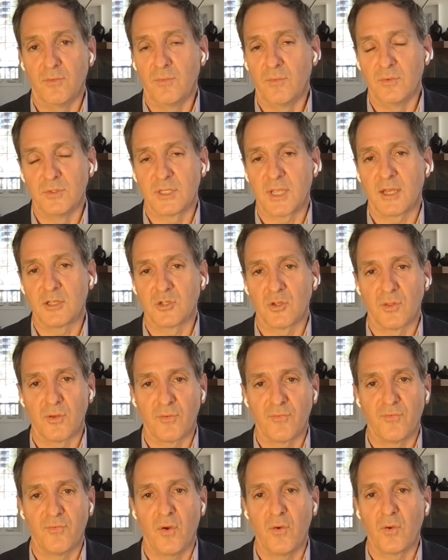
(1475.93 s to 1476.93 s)
schedule a
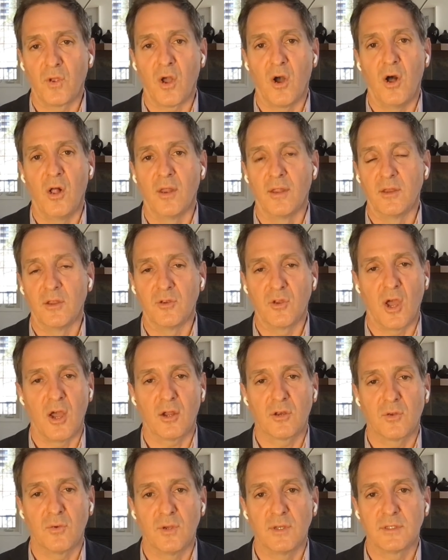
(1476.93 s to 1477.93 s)
phone call and you
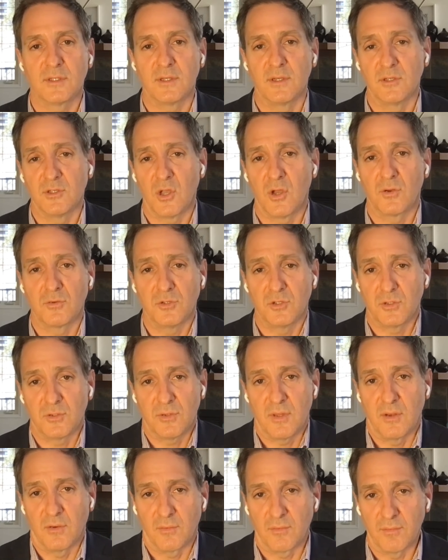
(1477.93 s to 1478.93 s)
talk to us, and as long as
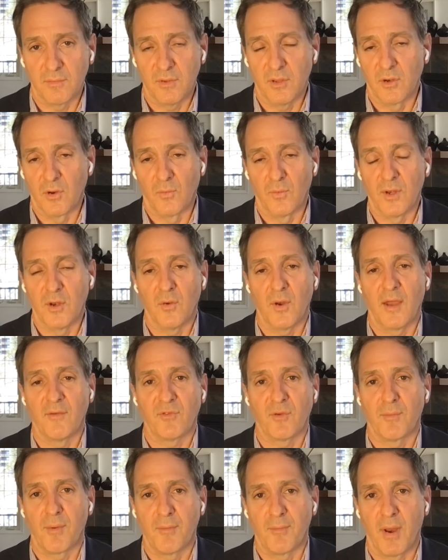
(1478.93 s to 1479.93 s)
we don't have
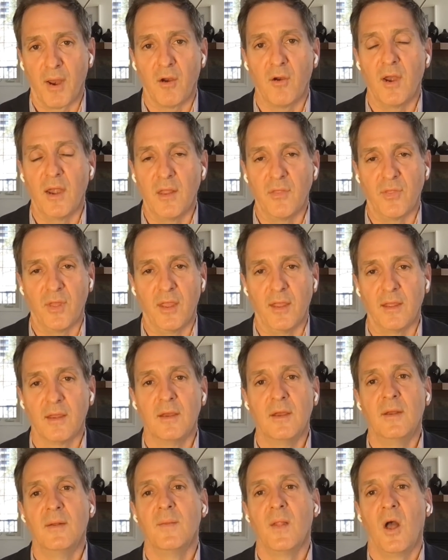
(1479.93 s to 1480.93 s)
to prepare anything,
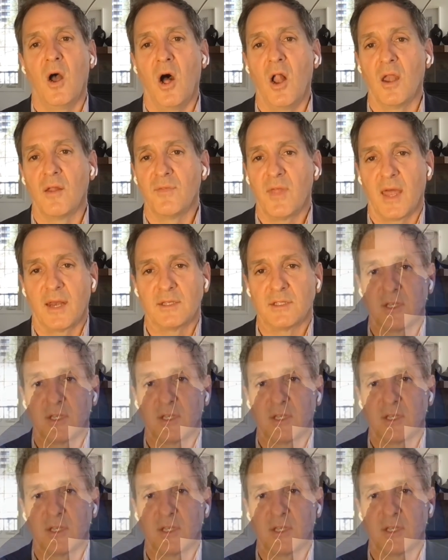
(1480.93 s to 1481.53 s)
all of that is